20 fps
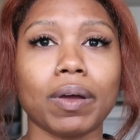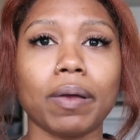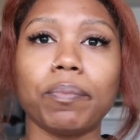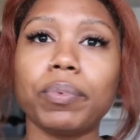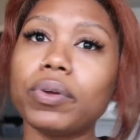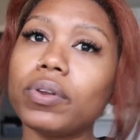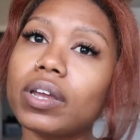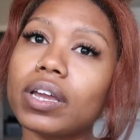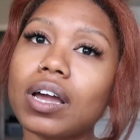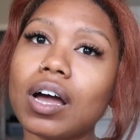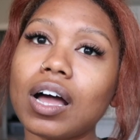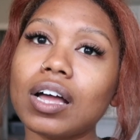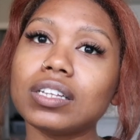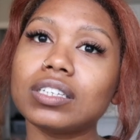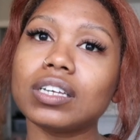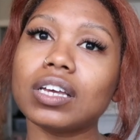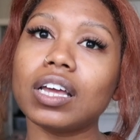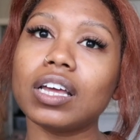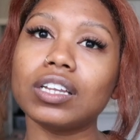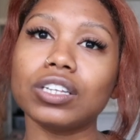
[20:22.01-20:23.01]
my beauty
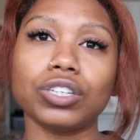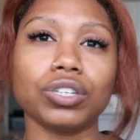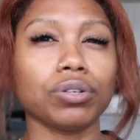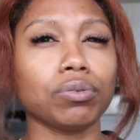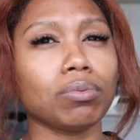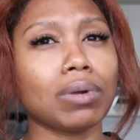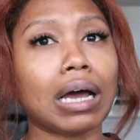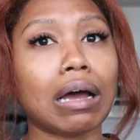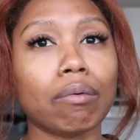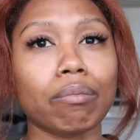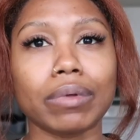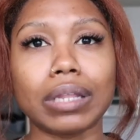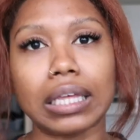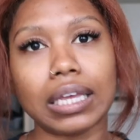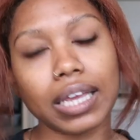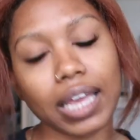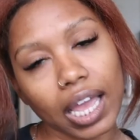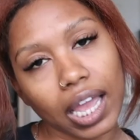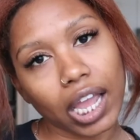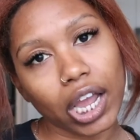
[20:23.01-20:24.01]
content? Do you not
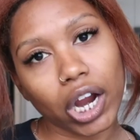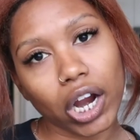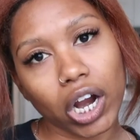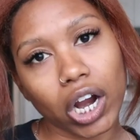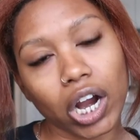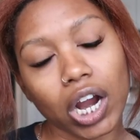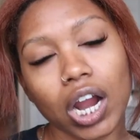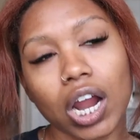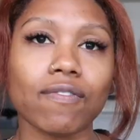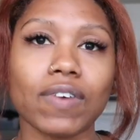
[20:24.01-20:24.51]
really care?